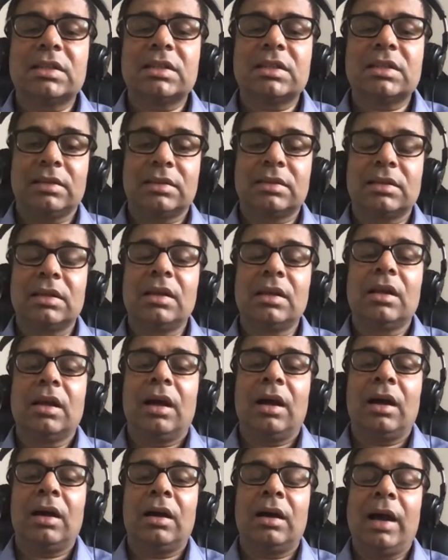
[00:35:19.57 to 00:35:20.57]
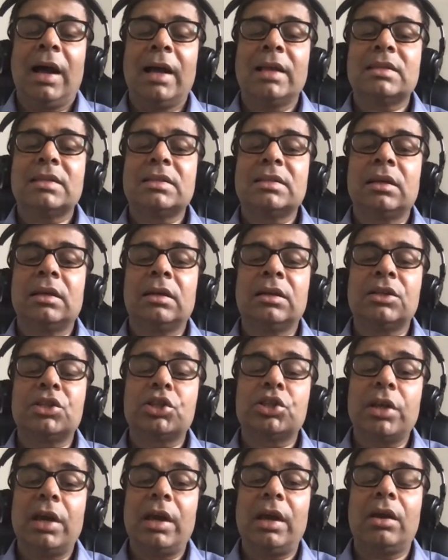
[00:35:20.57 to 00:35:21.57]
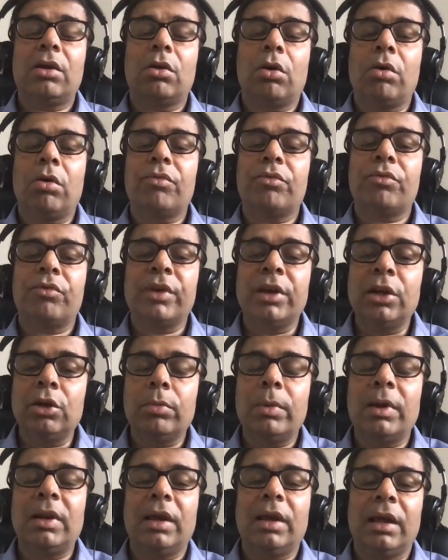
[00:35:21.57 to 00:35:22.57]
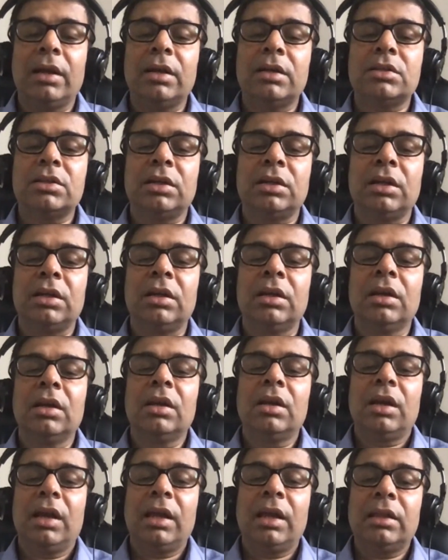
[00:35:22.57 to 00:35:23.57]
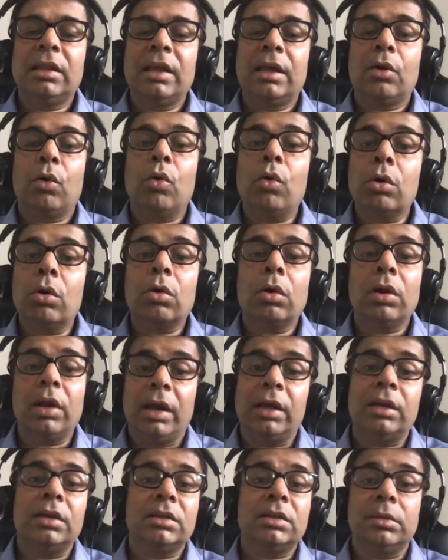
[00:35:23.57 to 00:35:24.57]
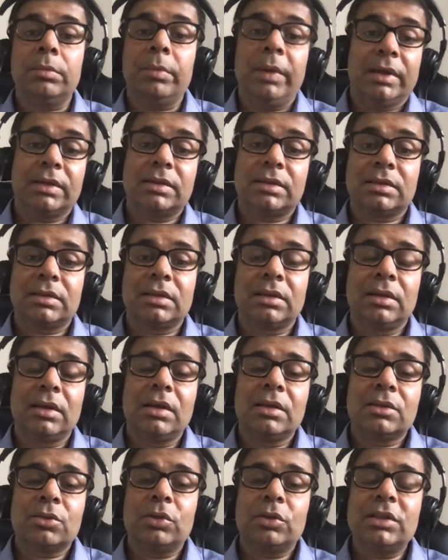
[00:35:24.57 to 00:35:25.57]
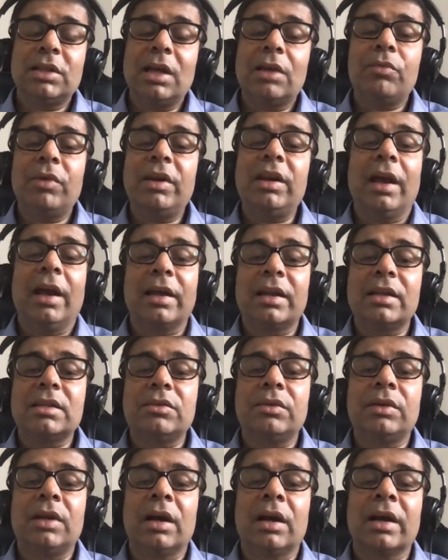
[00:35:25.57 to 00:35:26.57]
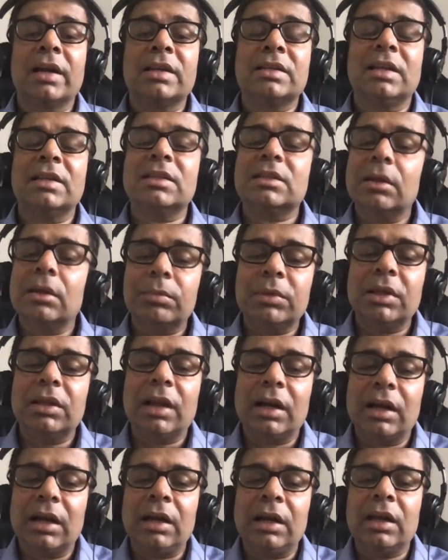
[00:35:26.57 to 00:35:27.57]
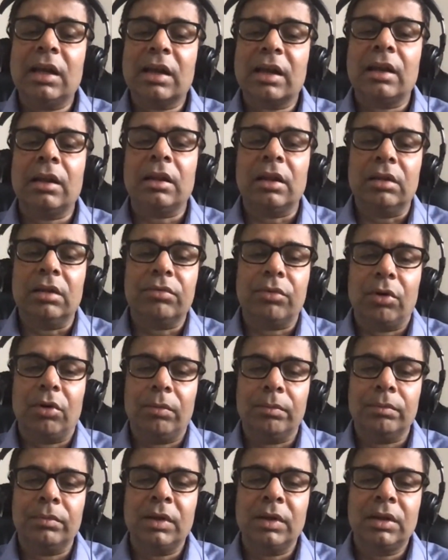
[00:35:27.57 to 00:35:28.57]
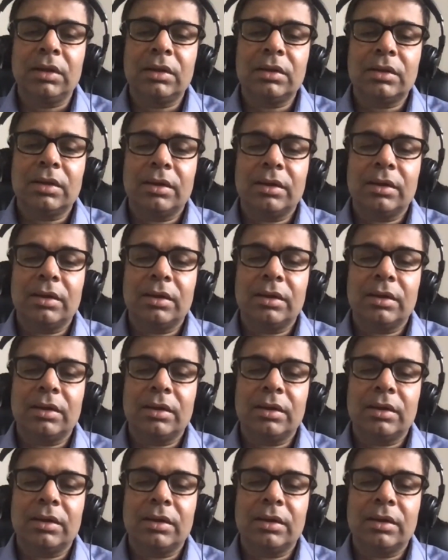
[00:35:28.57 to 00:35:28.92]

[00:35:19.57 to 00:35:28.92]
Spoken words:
in certain cases as the share of renewable energy in their overall energy mix. So these are very aggressive targets and something that India can learn from.